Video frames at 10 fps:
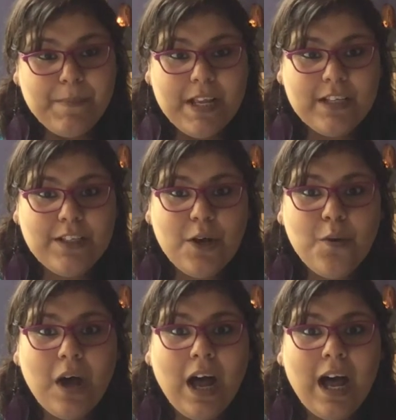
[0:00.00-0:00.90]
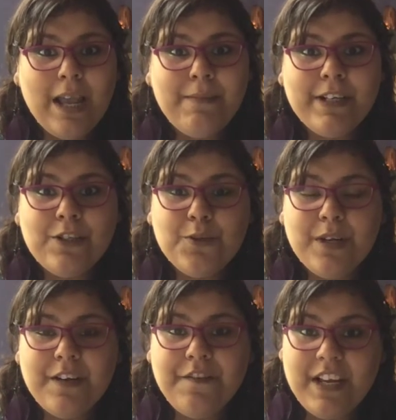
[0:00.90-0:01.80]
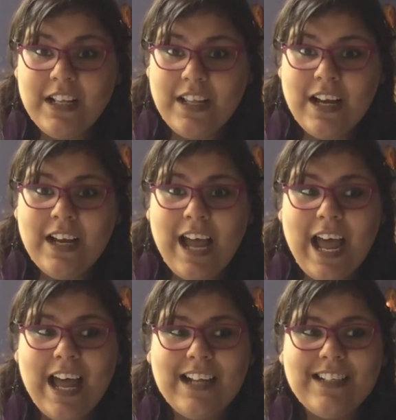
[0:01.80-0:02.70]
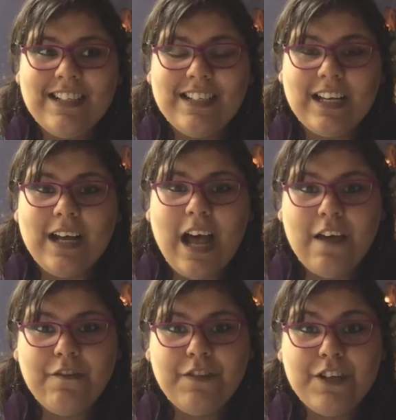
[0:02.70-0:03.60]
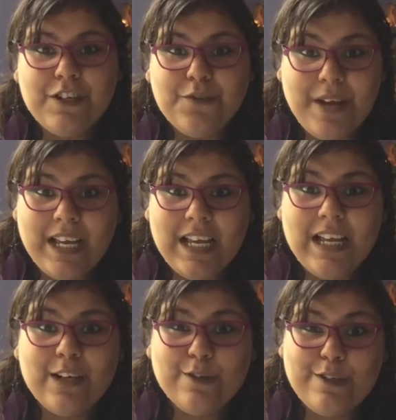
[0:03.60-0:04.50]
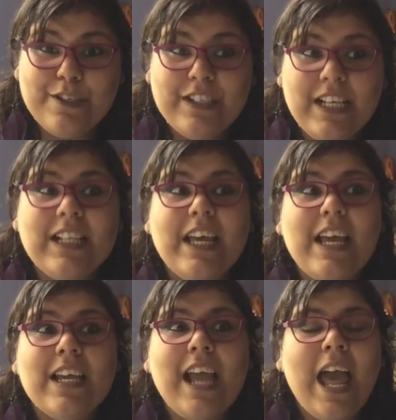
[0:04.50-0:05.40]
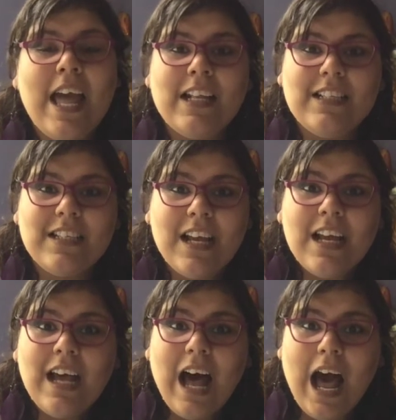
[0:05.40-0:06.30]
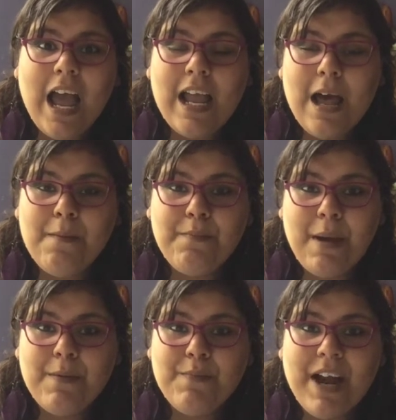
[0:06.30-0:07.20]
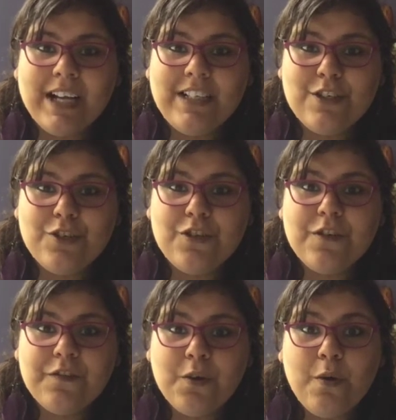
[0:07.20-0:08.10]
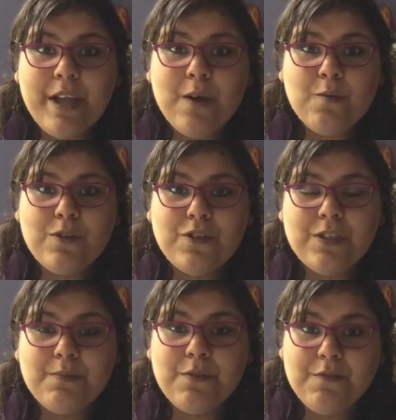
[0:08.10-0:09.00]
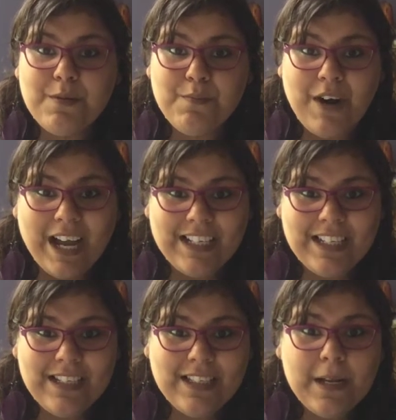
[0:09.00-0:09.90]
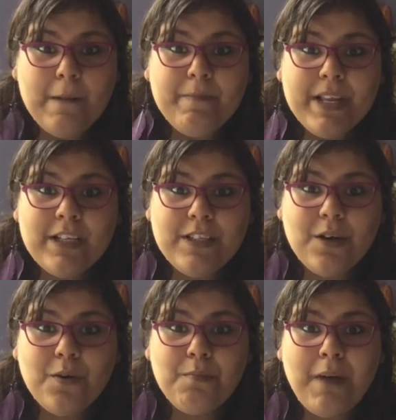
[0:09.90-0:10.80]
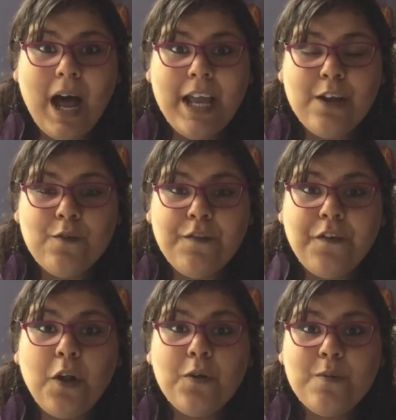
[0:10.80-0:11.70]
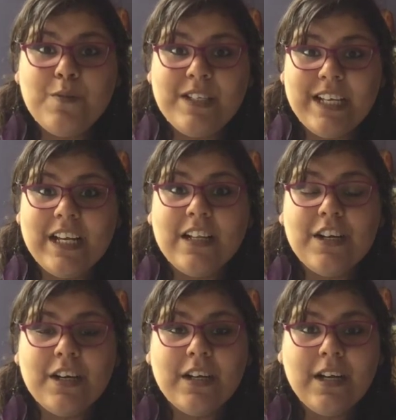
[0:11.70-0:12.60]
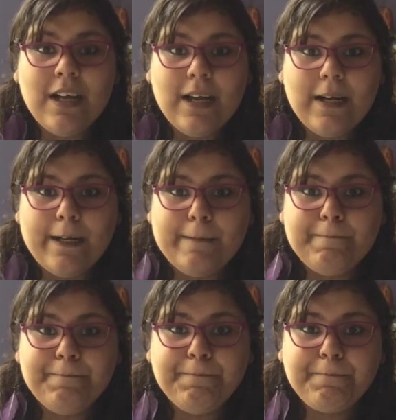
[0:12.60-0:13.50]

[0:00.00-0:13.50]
So I am an intuitive healer, and I've learned Reiki and crystal healing, and I'm a practitioner of Koya, which is a movement practice. So I don't follow a particular um,